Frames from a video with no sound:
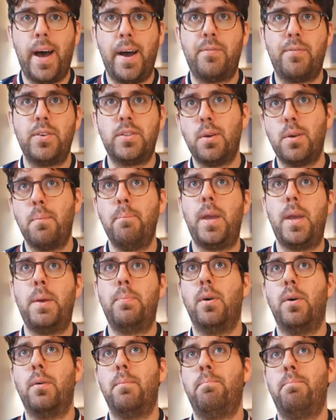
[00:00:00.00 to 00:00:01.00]
for some
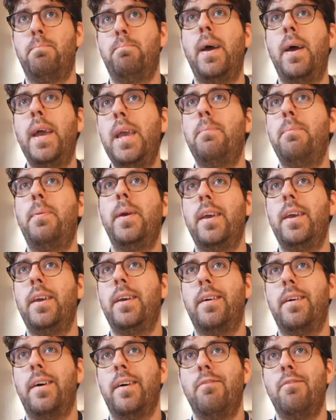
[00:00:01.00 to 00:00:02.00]
people, may
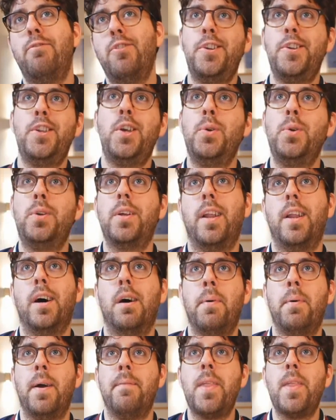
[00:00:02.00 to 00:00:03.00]
be renewed a
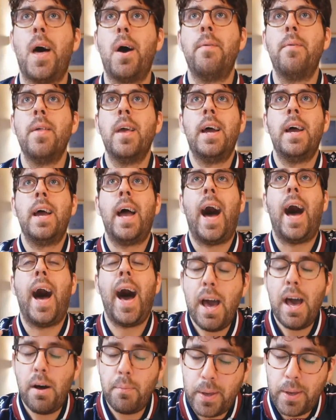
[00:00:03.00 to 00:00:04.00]
little bit. Now,
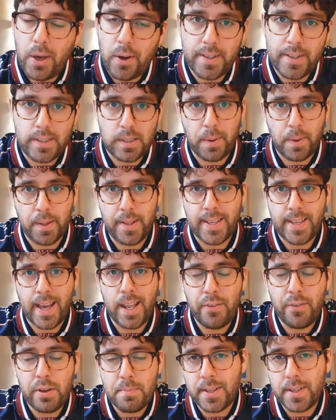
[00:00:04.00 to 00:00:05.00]
I'll be honest about this. I
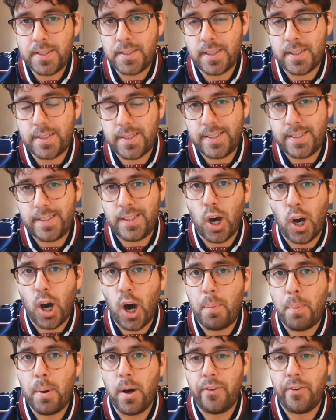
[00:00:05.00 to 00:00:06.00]
don't think Manchester City
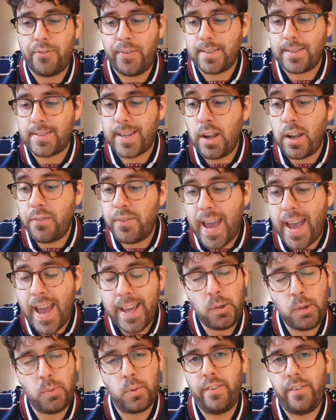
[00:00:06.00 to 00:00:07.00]
are perfect. I don't think
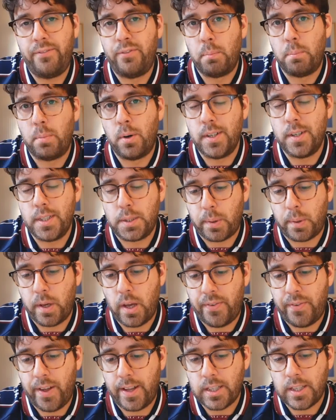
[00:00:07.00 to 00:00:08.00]
anyone in football is
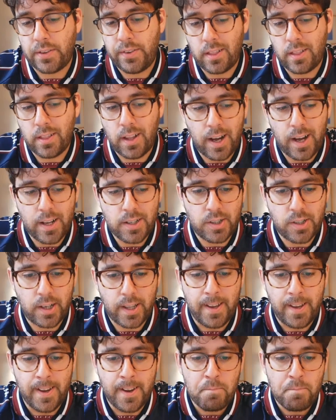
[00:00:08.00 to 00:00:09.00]
perfect. I think largely